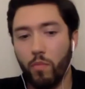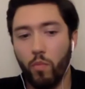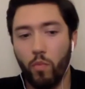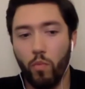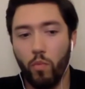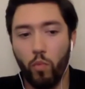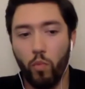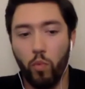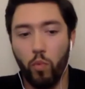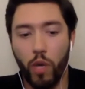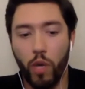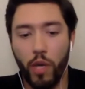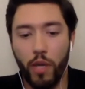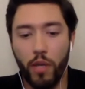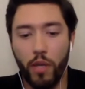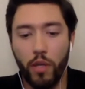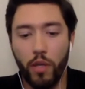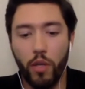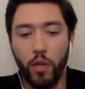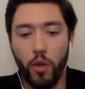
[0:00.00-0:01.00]
what
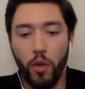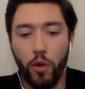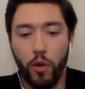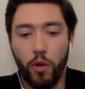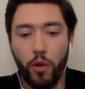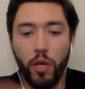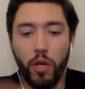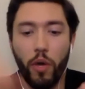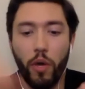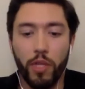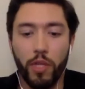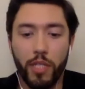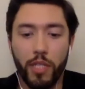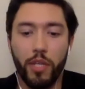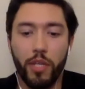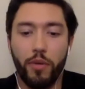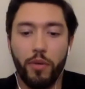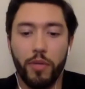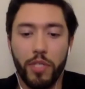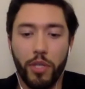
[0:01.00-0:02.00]
you're going to
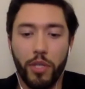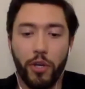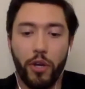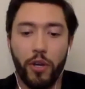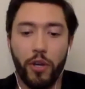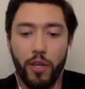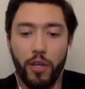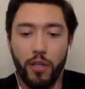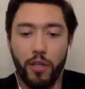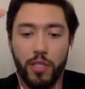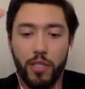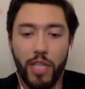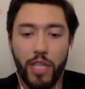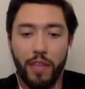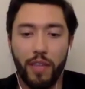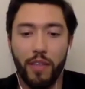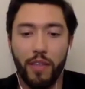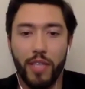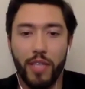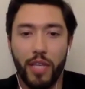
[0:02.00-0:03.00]
do is you're going to
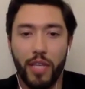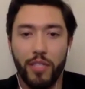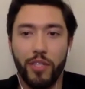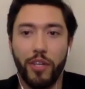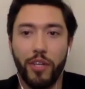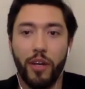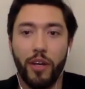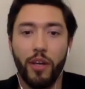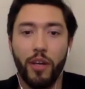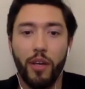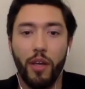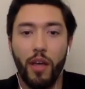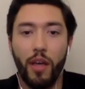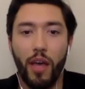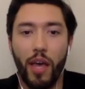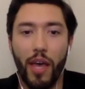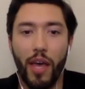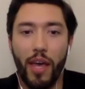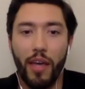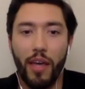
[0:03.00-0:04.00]
take the sensor
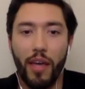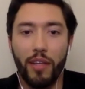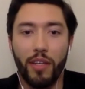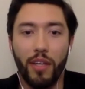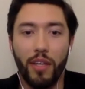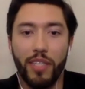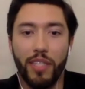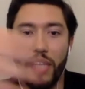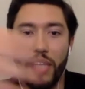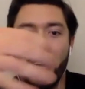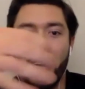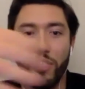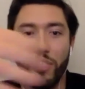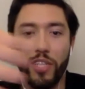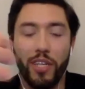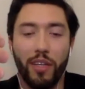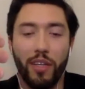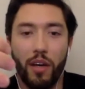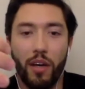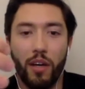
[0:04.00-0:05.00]
and attach
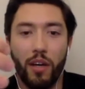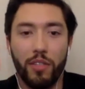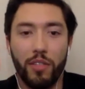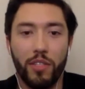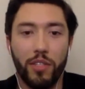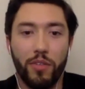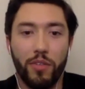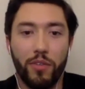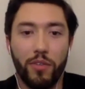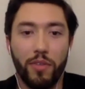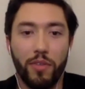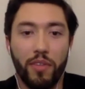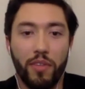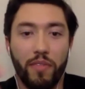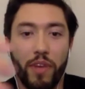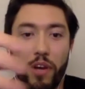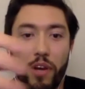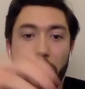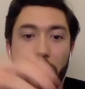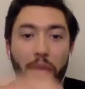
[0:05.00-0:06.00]
it onto the
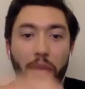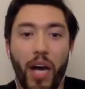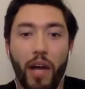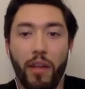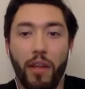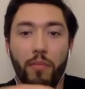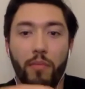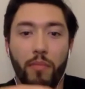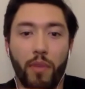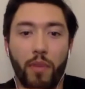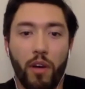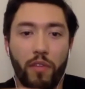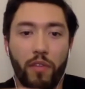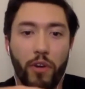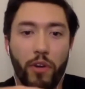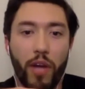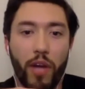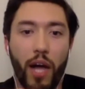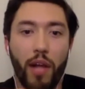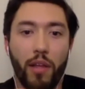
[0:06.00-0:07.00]
very bottom of your
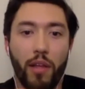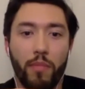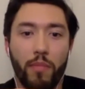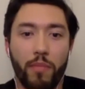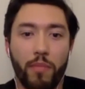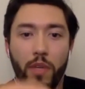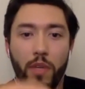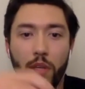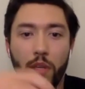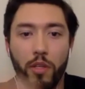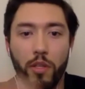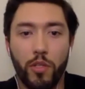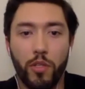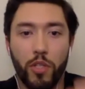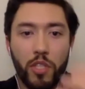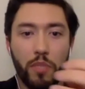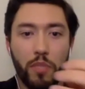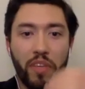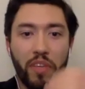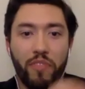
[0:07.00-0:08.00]
column,
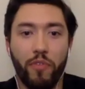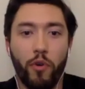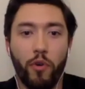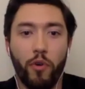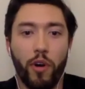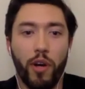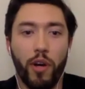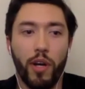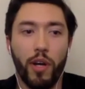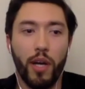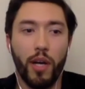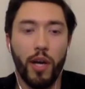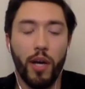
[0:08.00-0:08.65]
just before